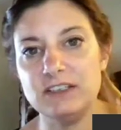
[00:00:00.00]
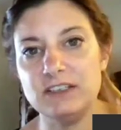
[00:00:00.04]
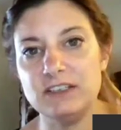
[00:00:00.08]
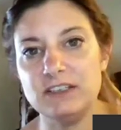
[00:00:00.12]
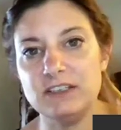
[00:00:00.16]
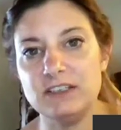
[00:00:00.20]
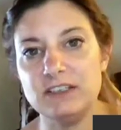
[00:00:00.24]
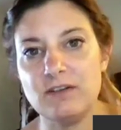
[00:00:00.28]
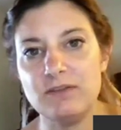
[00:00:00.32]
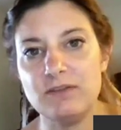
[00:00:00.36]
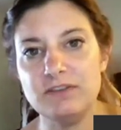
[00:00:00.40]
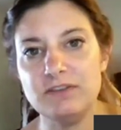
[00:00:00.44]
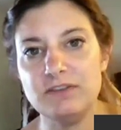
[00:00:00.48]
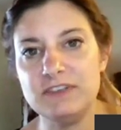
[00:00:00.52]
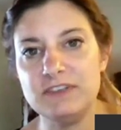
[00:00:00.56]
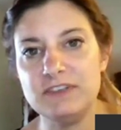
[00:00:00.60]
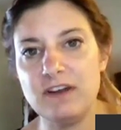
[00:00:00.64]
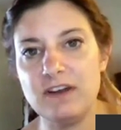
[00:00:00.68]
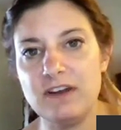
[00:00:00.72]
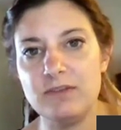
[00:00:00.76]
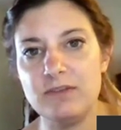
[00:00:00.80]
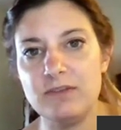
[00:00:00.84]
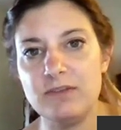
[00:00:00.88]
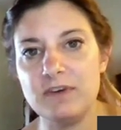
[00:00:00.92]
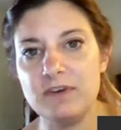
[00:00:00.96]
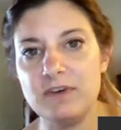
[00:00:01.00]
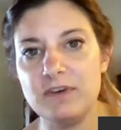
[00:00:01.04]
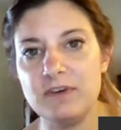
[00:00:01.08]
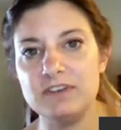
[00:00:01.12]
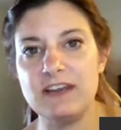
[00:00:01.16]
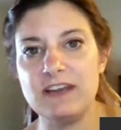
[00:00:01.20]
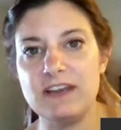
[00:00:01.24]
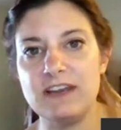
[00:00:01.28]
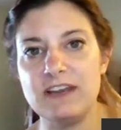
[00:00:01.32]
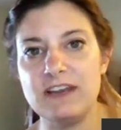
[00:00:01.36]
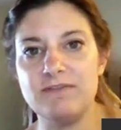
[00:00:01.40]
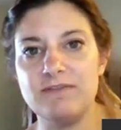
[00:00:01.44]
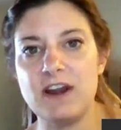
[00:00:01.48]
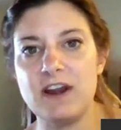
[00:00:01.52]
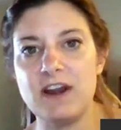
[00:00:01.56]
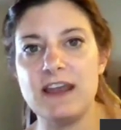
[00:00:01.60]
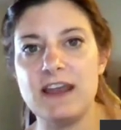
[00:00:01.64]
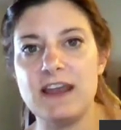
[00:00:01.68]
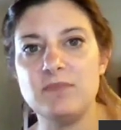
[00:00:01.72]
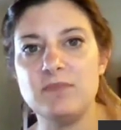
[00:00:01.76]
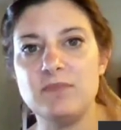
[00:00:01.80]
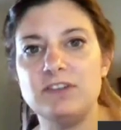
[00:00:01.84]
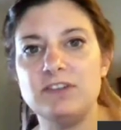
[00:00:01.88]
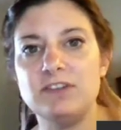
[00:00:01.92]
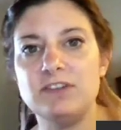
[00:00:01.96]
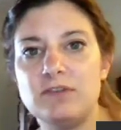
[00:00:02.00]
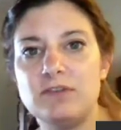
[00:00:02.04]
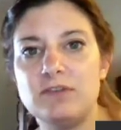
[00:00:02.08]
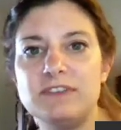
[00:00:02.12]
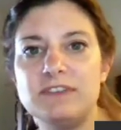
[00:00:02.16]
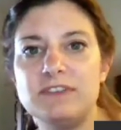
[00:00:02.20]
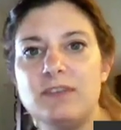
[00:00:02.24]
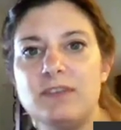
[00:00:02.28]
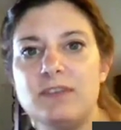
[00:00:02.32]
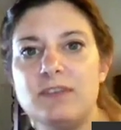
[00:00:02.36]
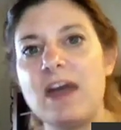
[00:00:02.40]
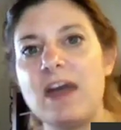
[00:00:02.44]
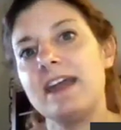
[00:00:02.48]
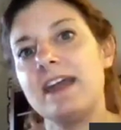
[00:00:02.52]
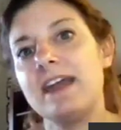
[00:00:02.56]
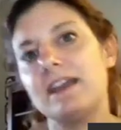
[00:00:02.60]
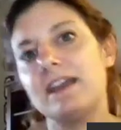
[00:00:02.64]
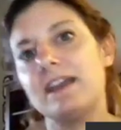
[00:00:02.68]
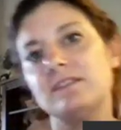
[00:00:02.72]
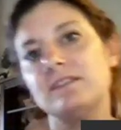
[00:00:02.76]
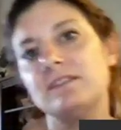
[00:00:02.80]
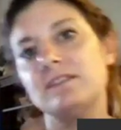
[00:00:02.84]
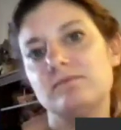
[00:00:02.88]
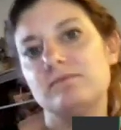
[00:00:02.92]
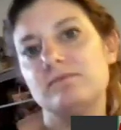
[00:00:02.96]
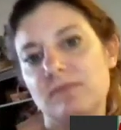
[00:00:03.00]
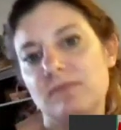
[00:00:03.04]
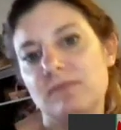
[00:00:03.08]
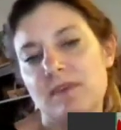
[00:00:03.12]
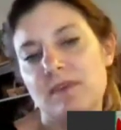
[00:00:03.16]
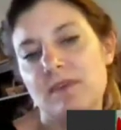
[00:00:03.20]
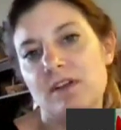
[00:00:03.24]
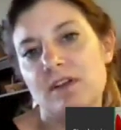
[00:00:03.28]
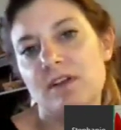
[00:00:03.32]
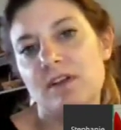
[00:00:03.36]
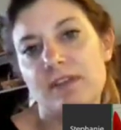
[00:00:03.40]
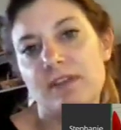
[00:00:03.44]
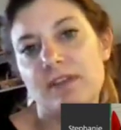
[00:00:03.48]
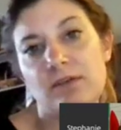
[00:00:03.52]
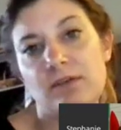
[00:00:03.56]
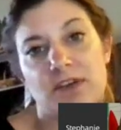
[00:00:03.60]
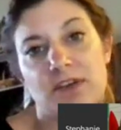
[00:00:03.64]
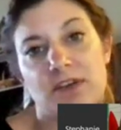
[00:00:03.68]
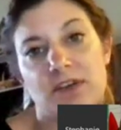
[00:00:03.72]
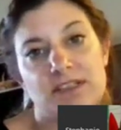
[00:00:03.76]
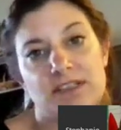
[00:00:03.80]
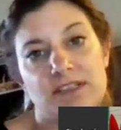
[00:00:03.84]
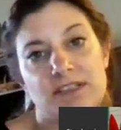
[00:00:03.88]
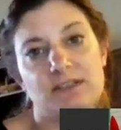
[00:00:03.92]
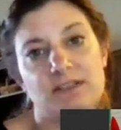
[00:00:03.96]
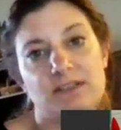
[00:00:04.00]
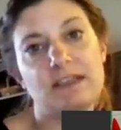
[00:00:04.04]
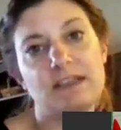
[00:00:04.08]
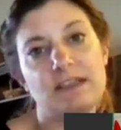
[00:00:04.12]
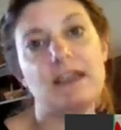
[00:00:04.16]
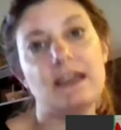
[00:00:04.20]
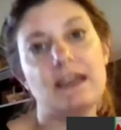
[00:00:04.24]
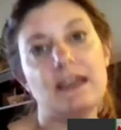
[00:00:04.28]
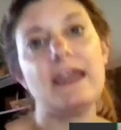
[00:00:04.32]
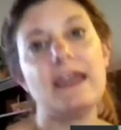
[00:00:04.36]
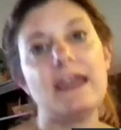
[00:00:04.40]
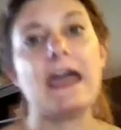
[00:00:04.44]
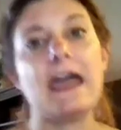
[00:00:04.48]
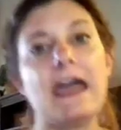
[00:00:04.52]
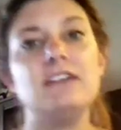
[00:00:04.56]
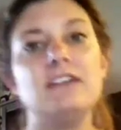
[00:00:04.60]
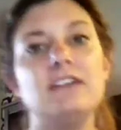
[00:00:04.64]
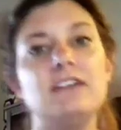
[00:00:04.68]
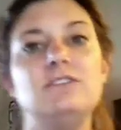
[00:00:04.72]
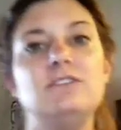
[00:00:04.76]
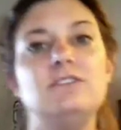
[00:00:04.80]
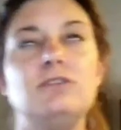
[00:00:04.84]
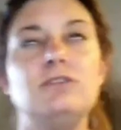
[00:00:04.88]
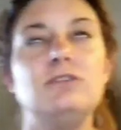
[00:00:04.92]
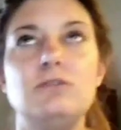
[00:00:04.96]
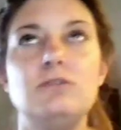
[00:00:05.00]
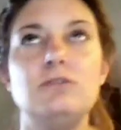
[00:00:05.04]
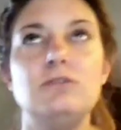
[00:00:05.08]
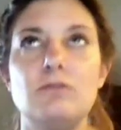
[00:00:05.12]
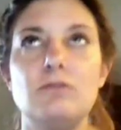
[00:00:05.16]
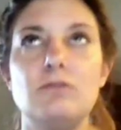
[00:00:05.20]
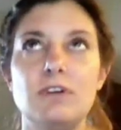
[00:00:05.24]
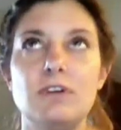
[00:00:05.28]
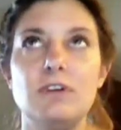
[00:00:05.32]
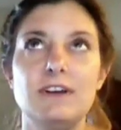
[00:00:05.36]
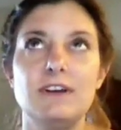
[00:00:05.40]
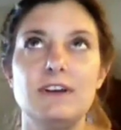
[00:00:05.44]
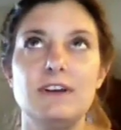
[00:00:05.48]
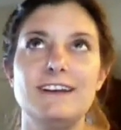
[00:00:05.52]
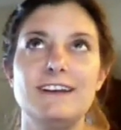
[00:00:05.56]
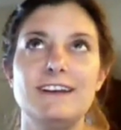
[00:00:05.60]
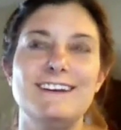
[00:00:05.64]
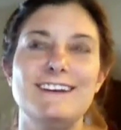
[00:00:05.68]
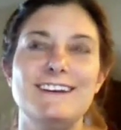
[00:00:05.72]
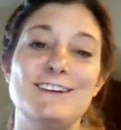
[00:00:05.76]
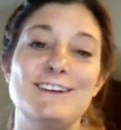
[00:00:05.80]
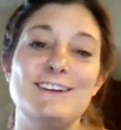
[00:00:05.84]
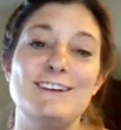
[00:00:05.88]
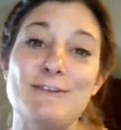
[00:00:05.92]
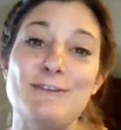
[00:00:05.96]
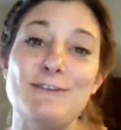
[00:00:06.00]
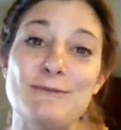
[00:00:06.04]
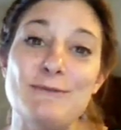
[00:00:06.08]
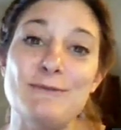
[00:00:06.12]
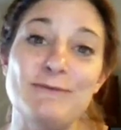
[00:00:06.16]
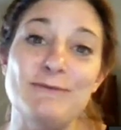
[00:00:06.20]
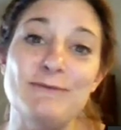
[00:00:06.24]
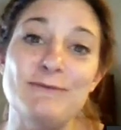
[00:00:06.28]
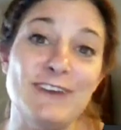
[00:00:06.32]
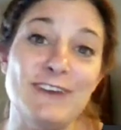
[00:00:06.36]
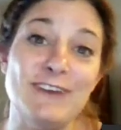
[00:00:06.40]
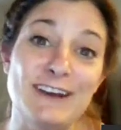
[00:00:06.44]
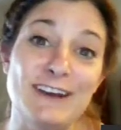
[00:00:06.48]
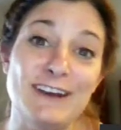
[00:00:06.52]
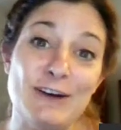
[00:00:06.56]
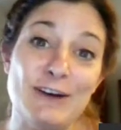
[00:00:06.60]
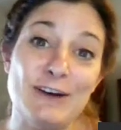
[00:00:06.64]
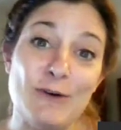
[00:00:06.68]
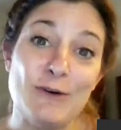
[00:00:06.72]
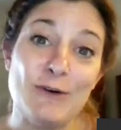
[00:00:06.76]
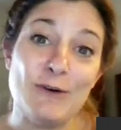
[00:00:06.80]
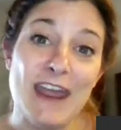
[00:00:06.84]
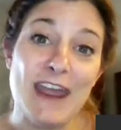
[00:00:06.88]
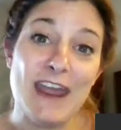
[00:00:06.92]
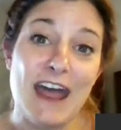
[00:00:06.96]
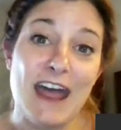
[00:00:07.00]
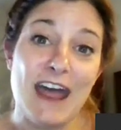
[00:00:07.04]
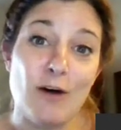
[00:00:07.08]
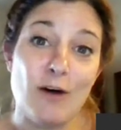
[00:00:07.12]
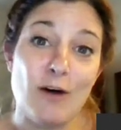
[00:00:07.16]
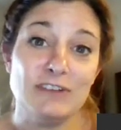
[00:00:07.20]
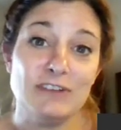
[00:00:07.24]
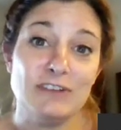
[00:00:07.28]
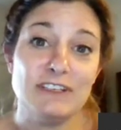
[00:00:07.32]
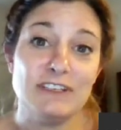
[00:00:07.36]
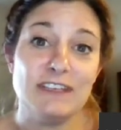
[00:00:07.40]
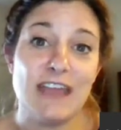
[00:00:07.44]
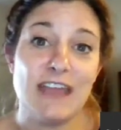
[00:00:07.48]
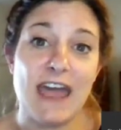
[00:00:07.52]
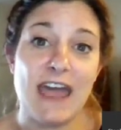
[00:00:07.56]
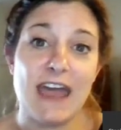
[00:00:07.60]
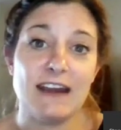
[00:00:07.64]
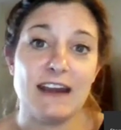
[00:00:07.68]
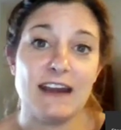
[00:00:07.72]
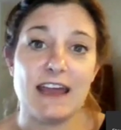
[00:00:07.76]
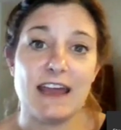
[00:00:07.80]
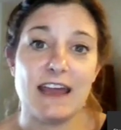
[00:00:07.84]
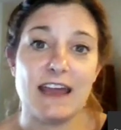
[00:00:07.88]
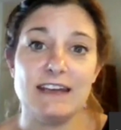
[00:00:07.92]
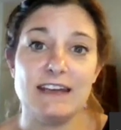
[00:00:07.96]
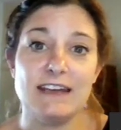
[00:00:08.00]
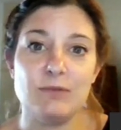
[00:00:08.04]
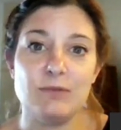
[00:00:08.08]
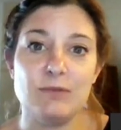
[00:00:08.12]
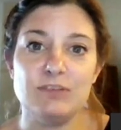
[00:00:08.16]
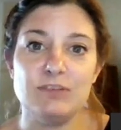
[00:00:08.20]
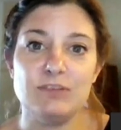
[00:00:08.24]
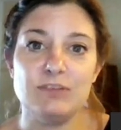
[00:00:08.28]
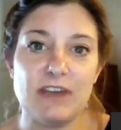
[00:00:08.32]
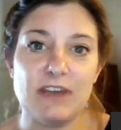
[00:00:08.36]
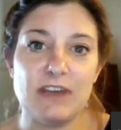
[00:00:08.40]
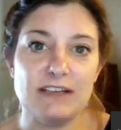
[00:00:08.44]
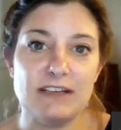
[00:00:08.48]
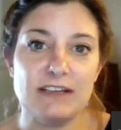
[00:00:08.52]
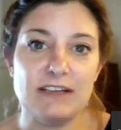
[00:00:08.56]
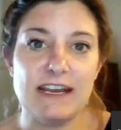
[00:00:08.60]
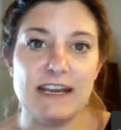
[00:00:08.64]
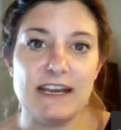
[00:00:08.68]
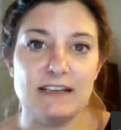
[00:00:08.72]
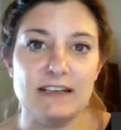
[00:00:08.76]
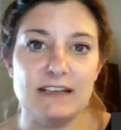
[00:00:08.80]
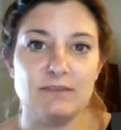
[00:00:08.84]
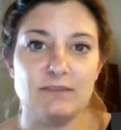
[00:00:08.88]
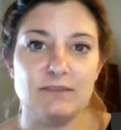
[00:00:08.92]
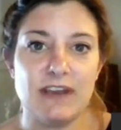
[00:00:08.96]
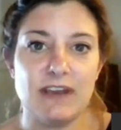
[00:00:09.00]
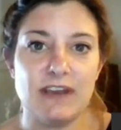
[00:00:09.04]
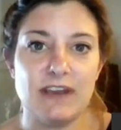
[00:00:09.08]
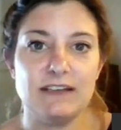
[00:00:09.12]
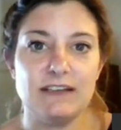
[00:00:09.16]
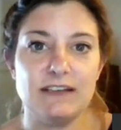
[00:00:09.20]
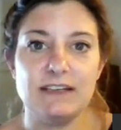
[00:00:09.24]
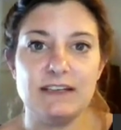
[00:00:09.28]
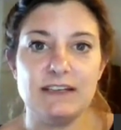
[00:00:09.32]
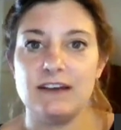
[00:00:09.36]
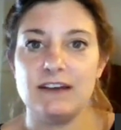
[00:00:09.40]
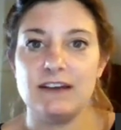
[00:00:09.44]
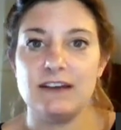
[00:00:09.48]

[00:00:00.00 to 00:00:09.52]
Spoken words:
you know, you see all the real estate front end, but you don't see the back end. Like recently I had to go video a house that got damaged by the tenants and we had to take